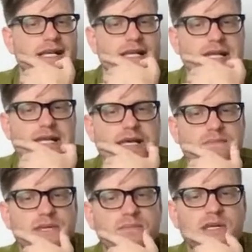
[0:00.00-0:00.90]
Let
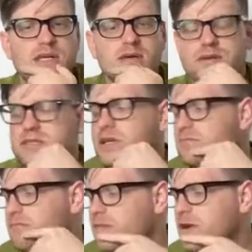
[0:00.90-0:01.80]
me be your
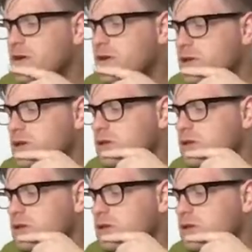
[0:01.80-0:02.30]
symphony.